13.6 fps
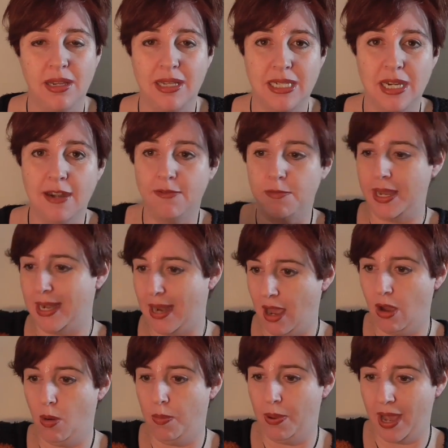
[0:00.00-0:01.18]
instead of being a
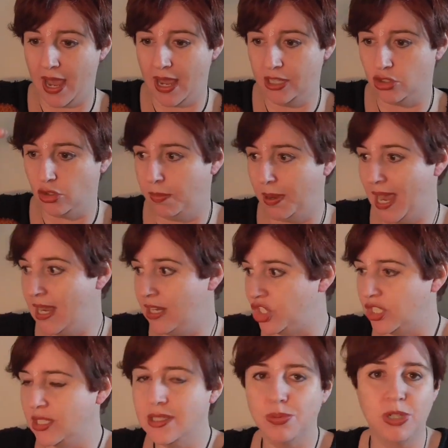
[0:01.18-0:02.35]
whole page or
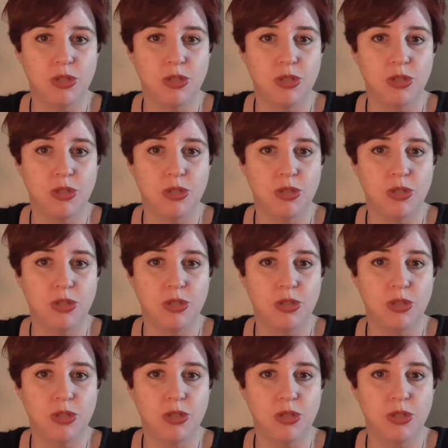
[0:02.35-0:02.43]
pages,